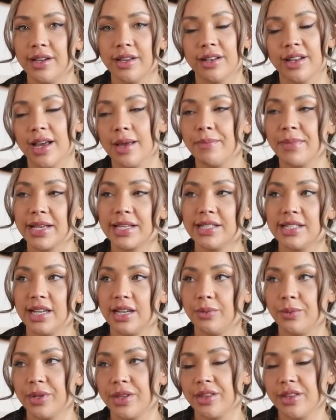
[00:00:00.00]
like mixed
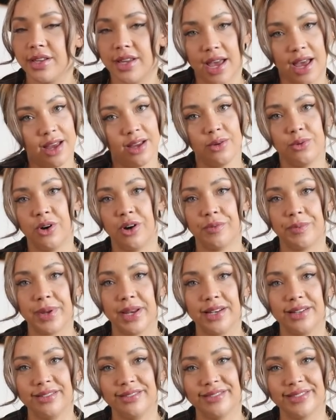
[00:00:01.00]
in with, yeah, what I've
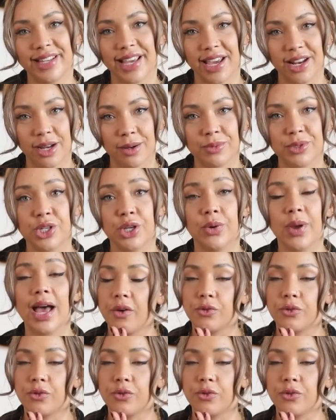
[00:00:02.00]
been getting up to.